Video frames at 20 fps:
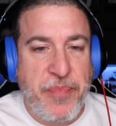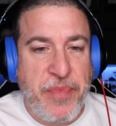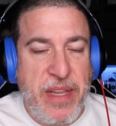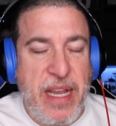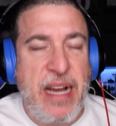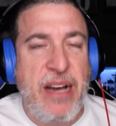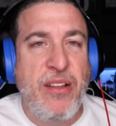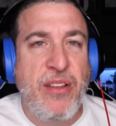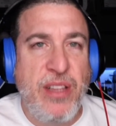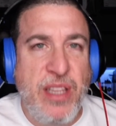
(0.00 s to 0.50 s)

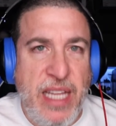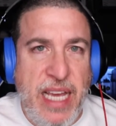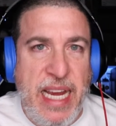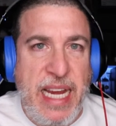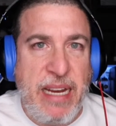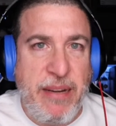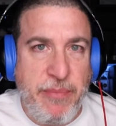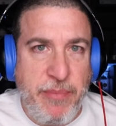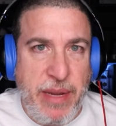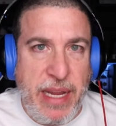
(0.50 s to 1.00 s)

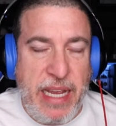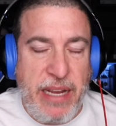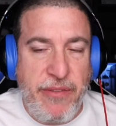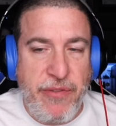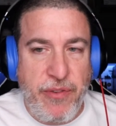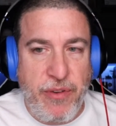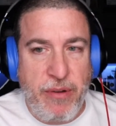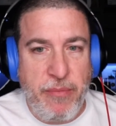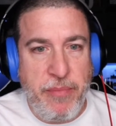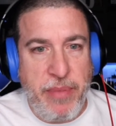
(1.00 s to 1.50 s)
lay in bed
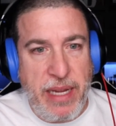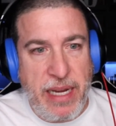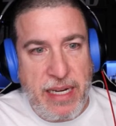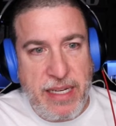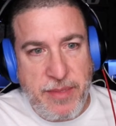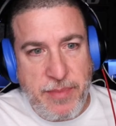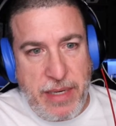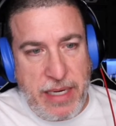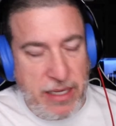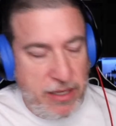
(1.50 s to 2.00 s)
for a bit
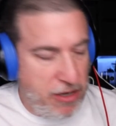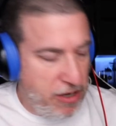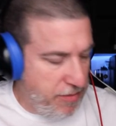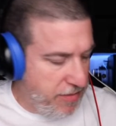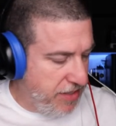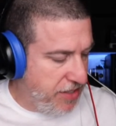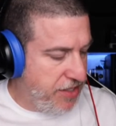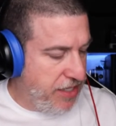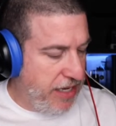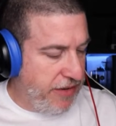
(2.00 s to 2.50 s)
because my
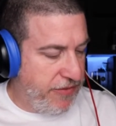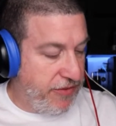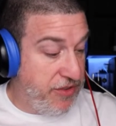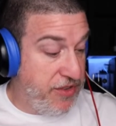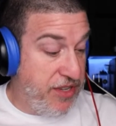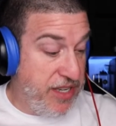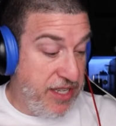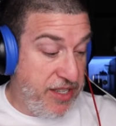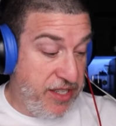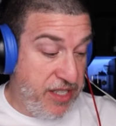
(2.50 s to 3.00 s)
alarm is set for
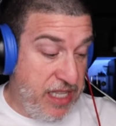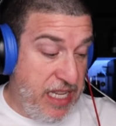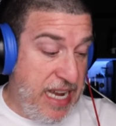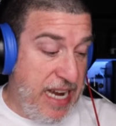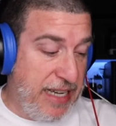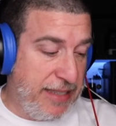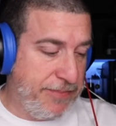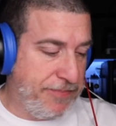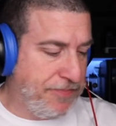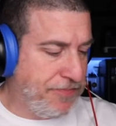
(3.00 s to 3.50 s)
6 o'clock.